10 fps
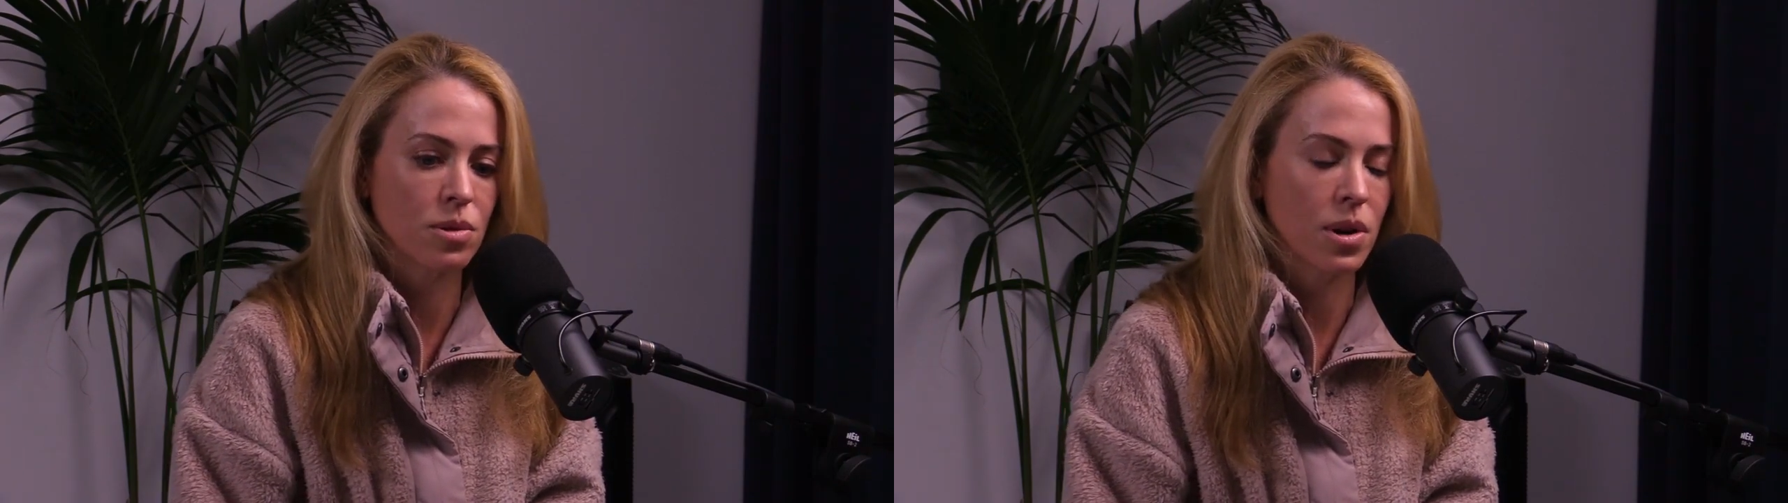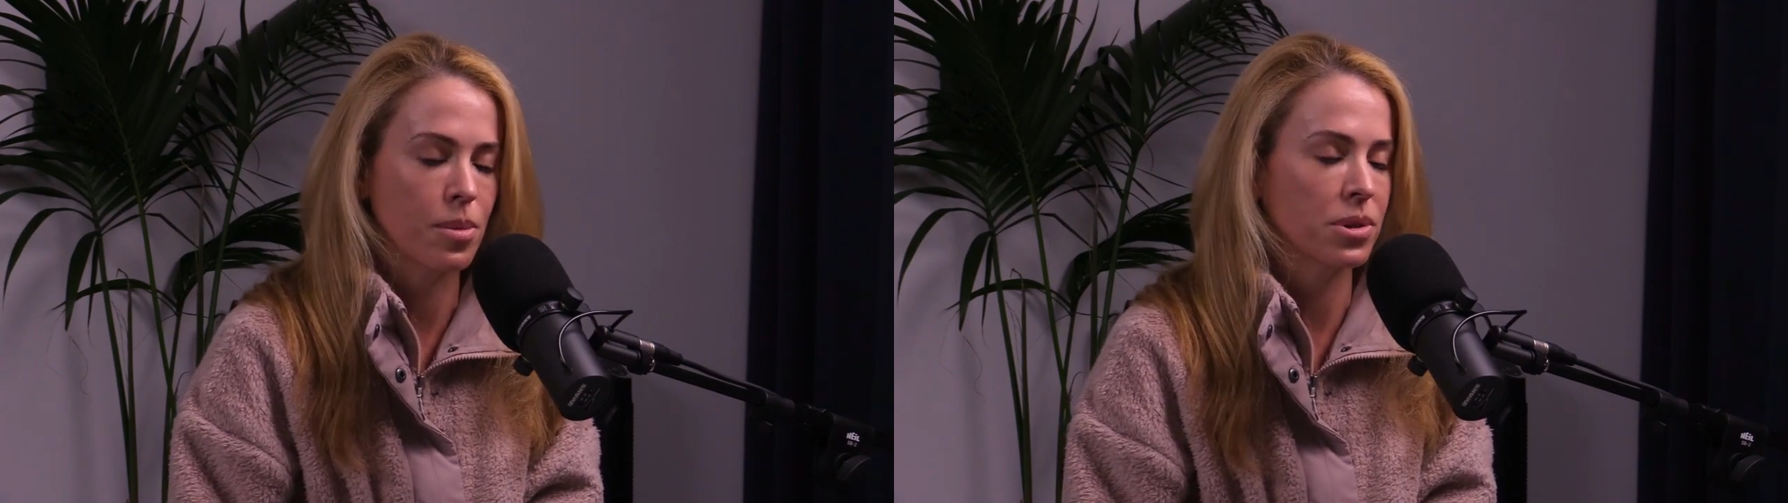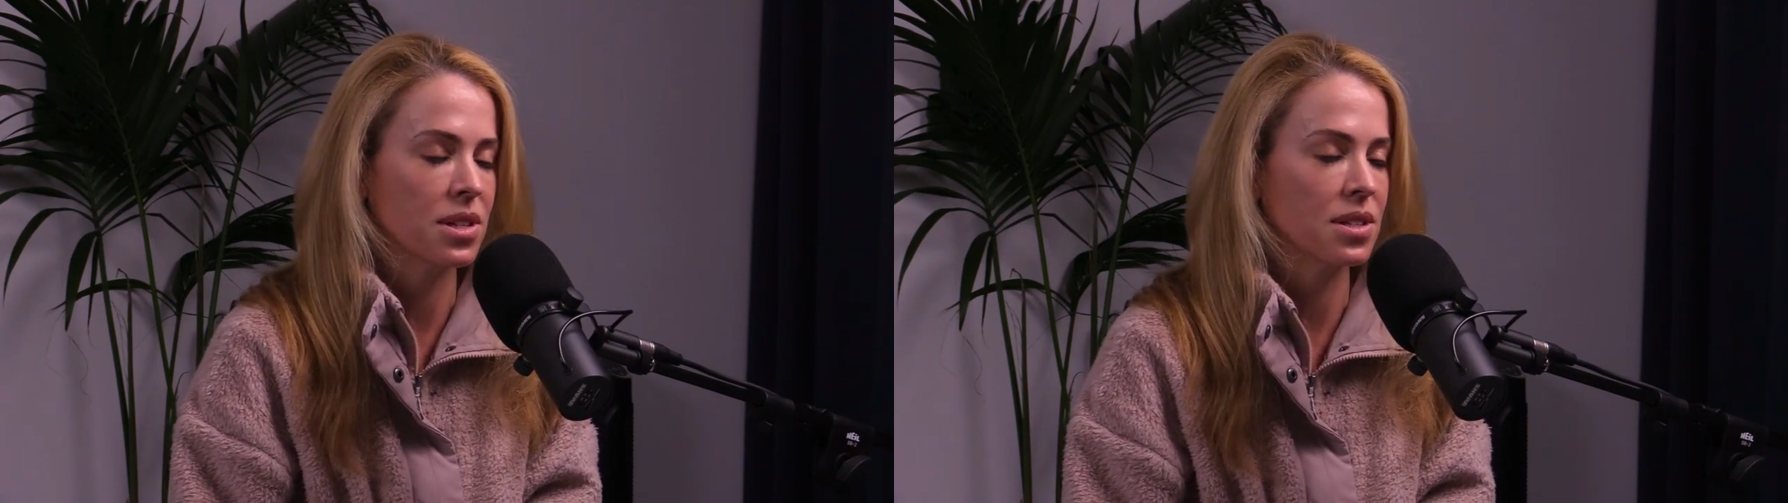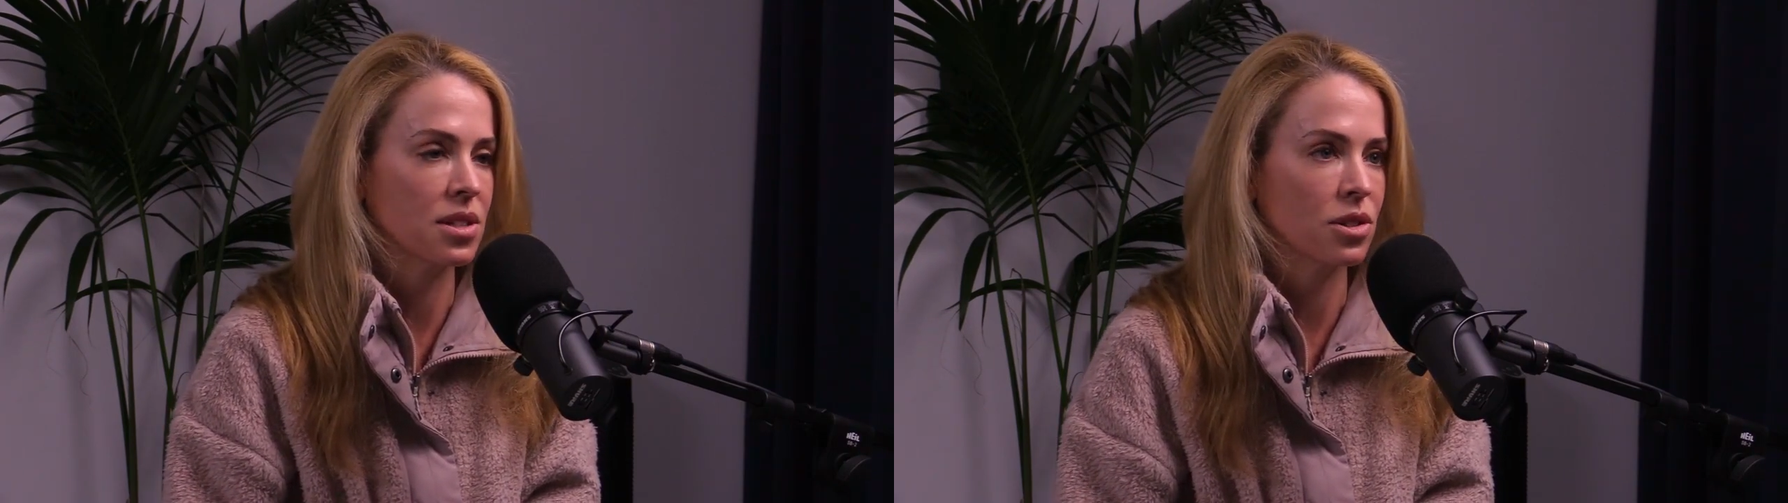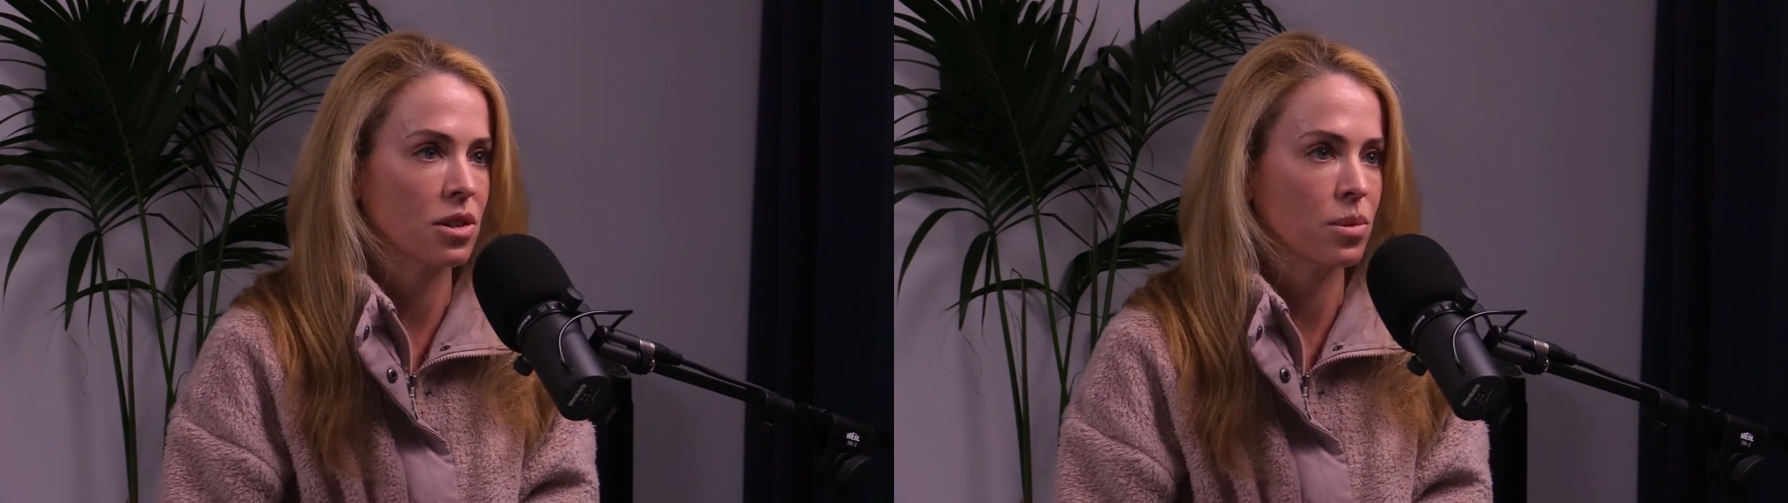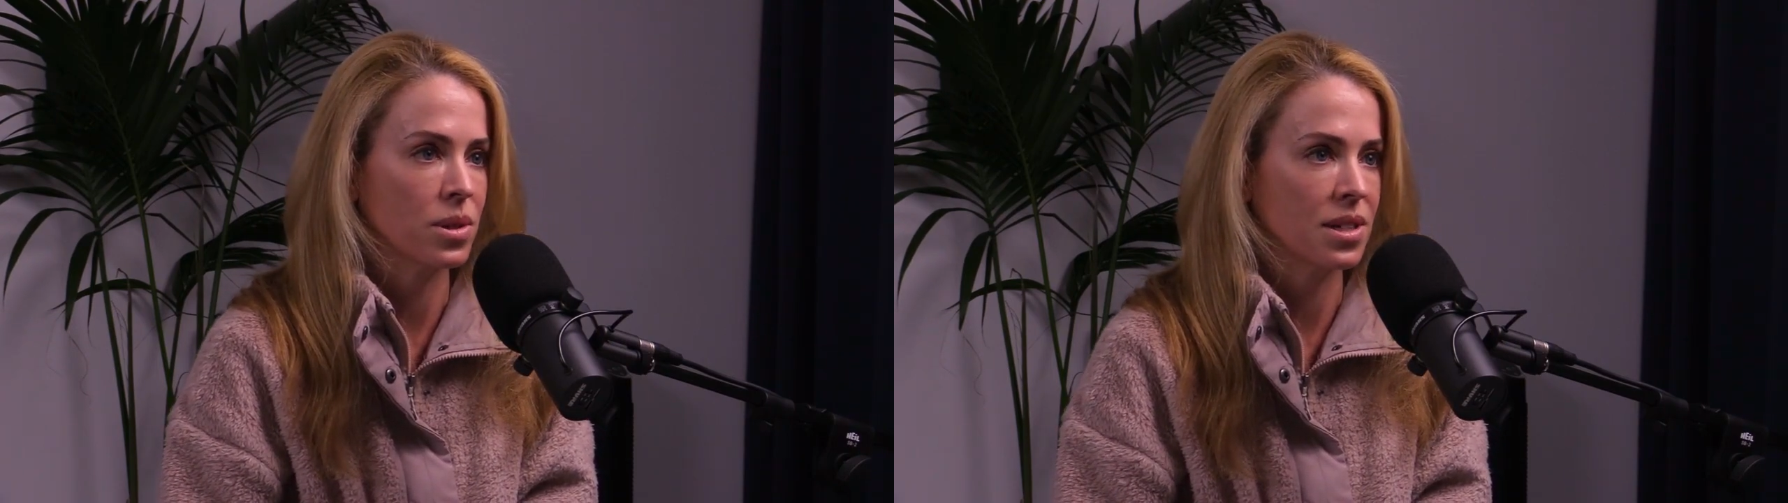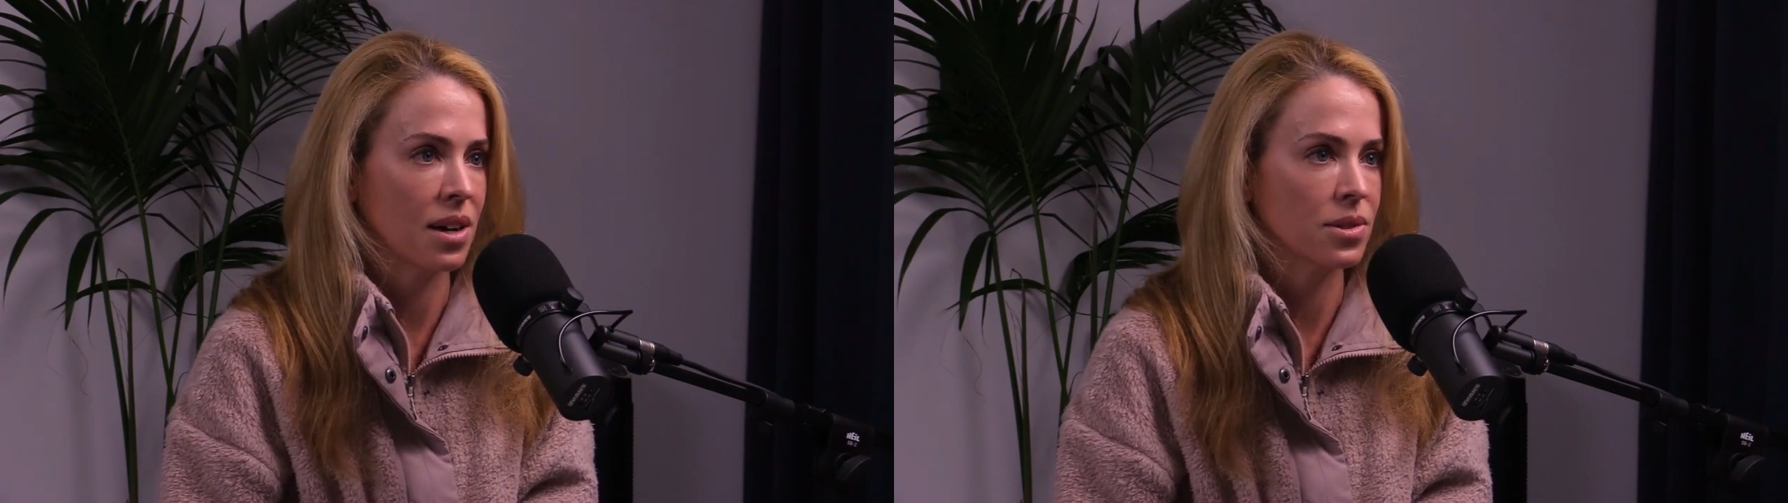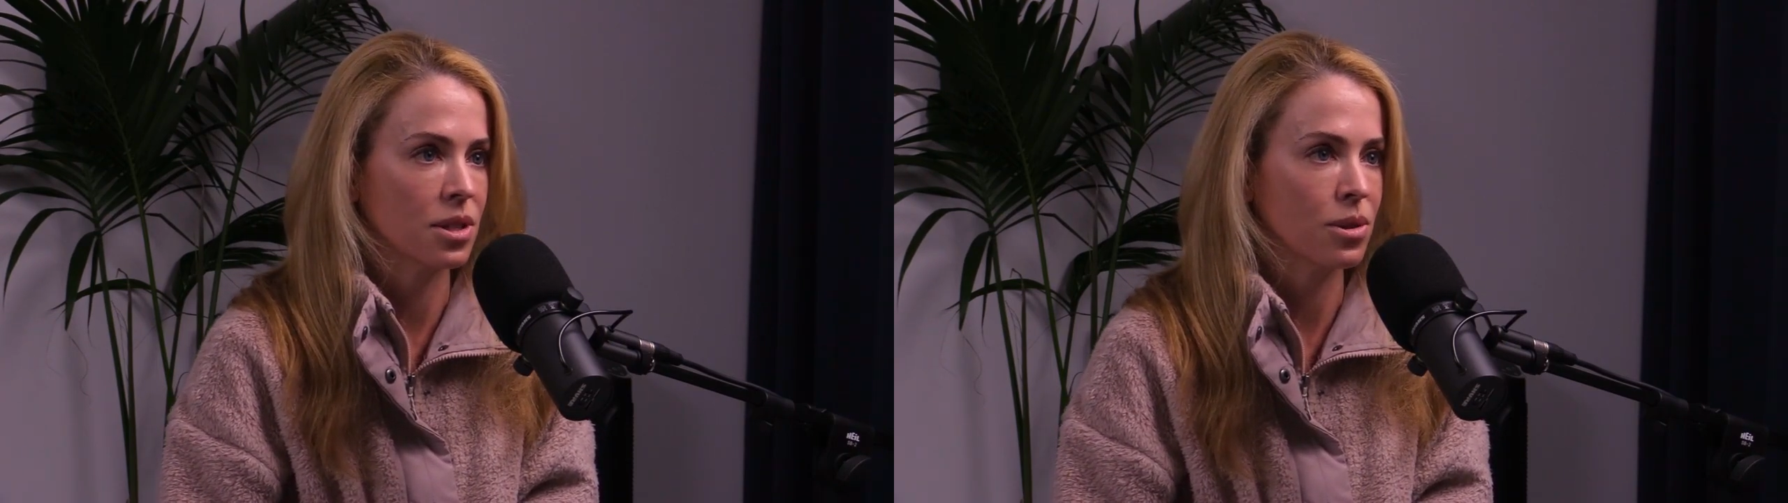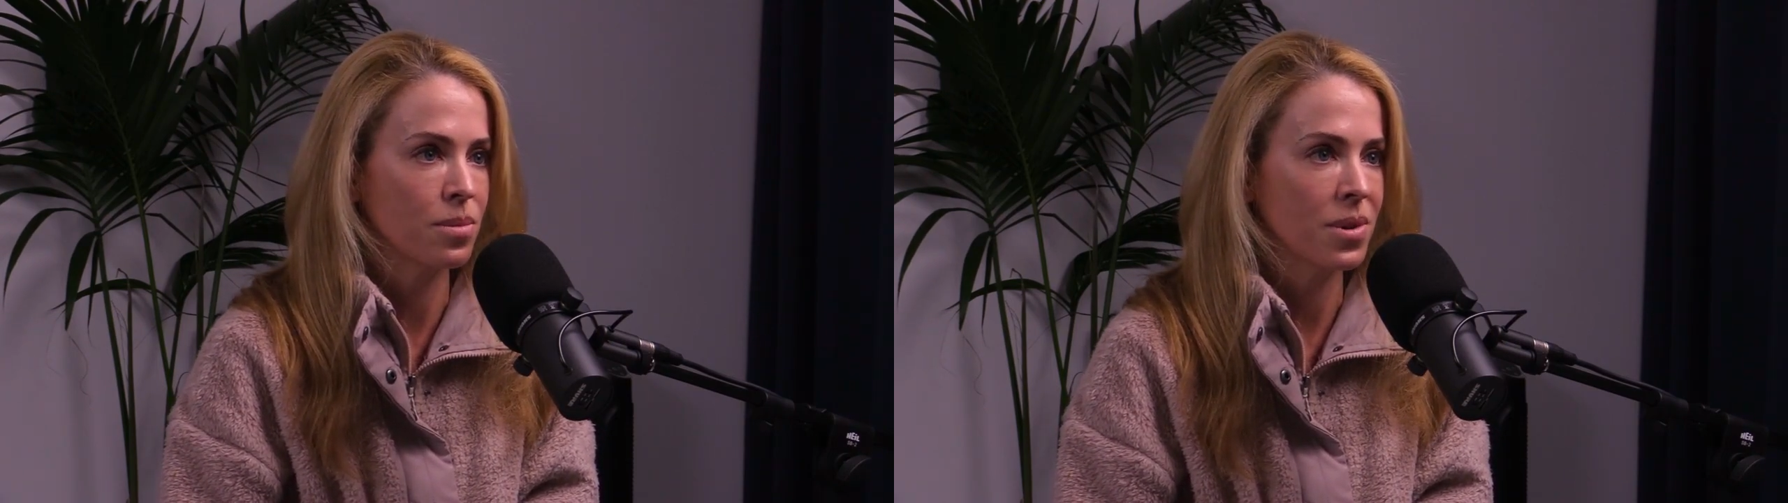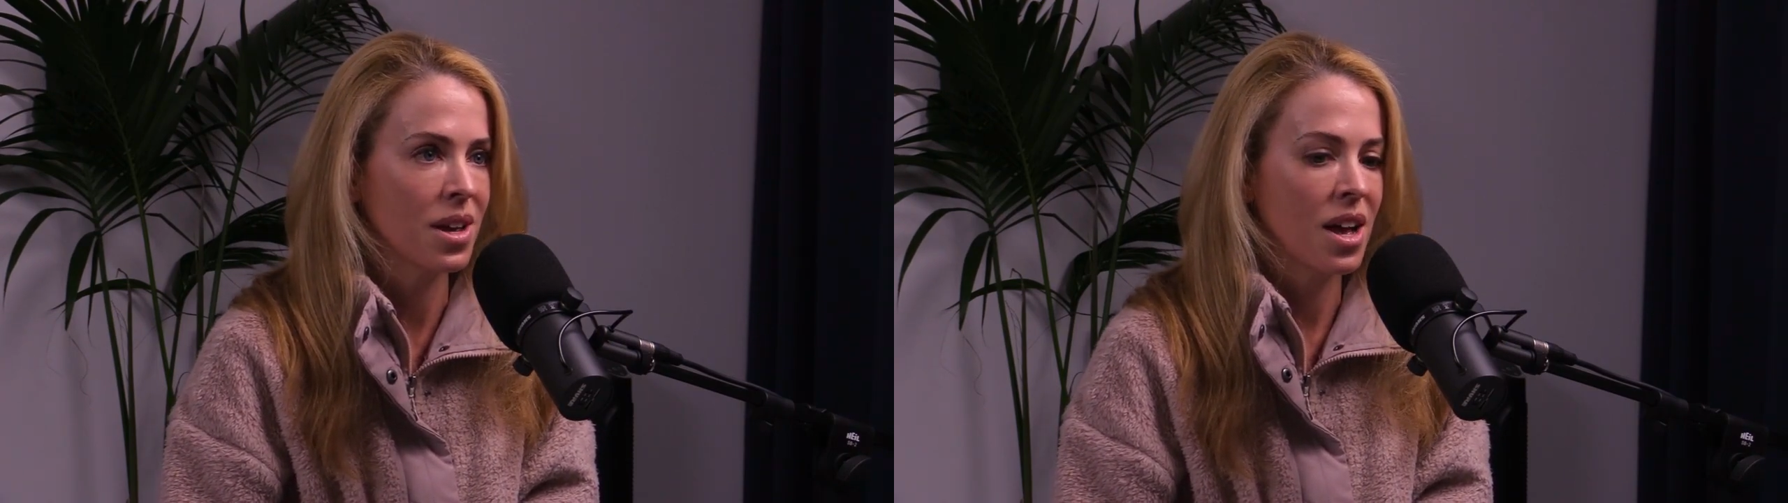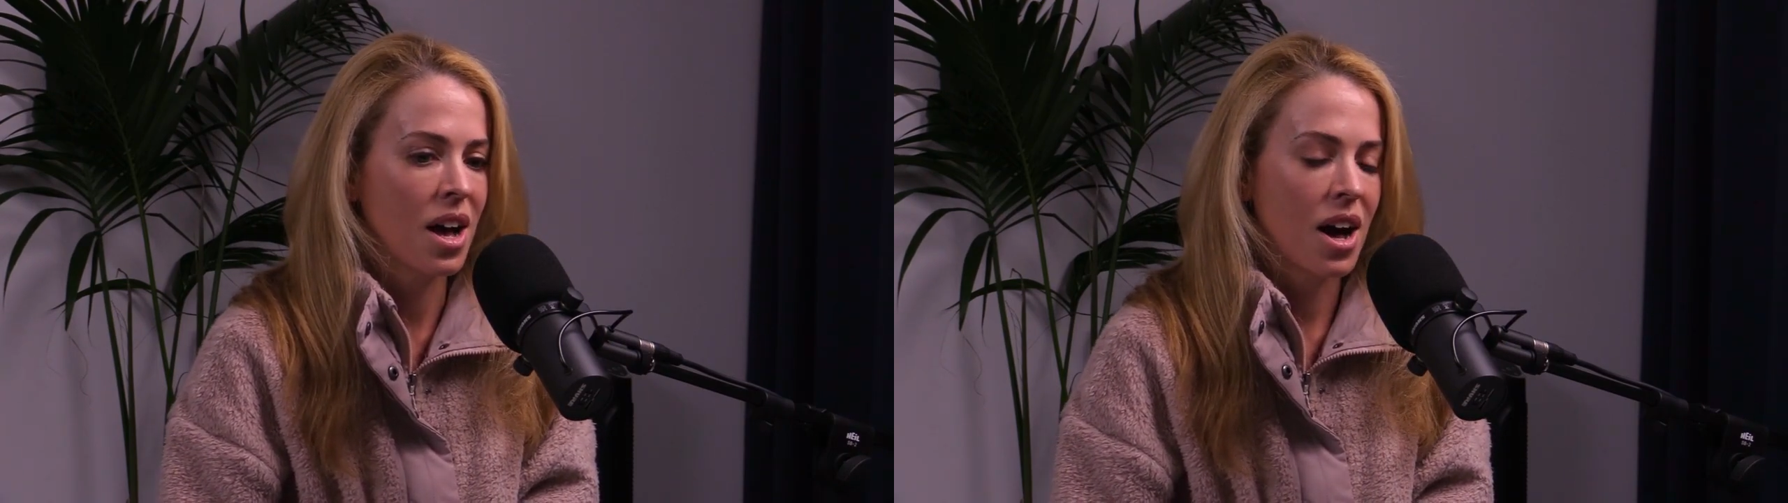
growing up with a sister with Down syndrome. Yeah.